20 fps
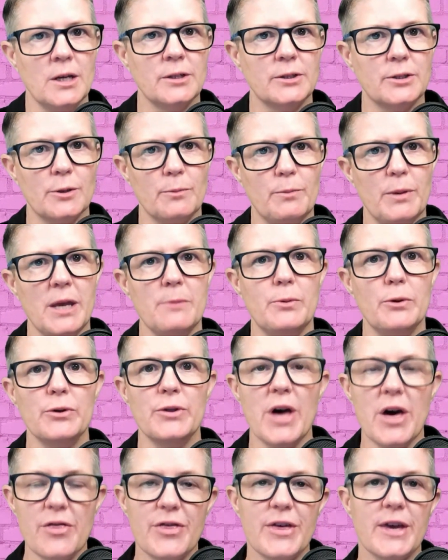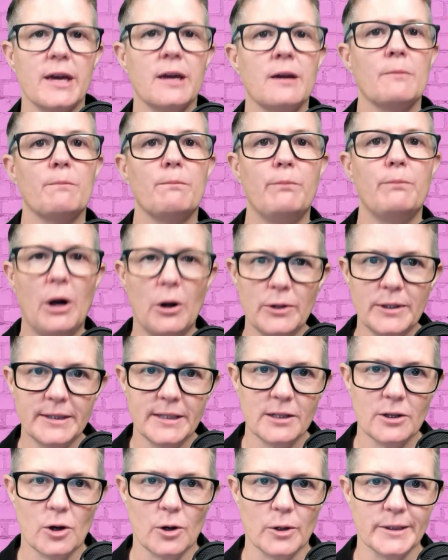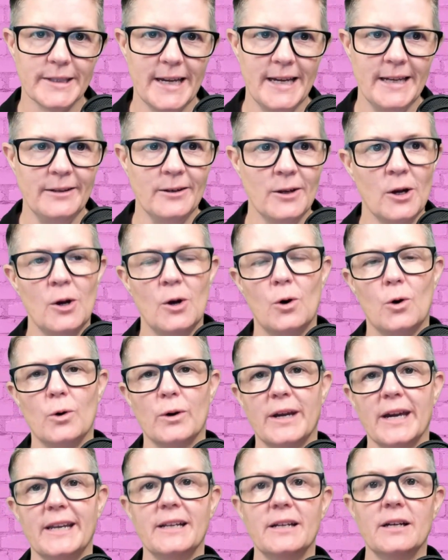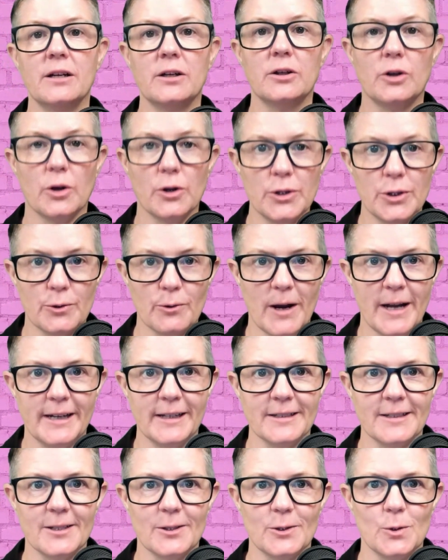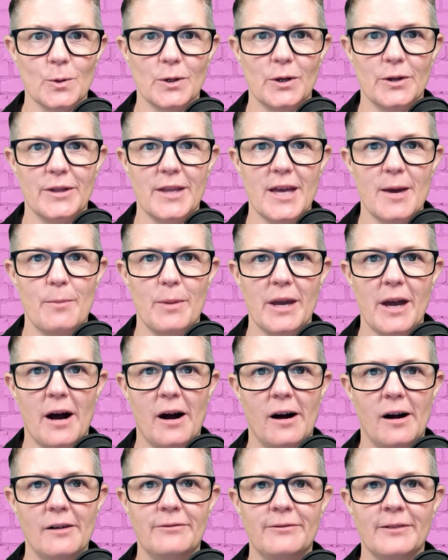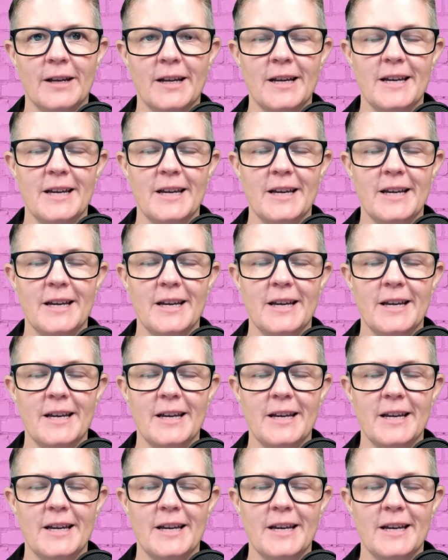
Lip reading: to people that think posting content or getting a ghostwriter to do it on their behalf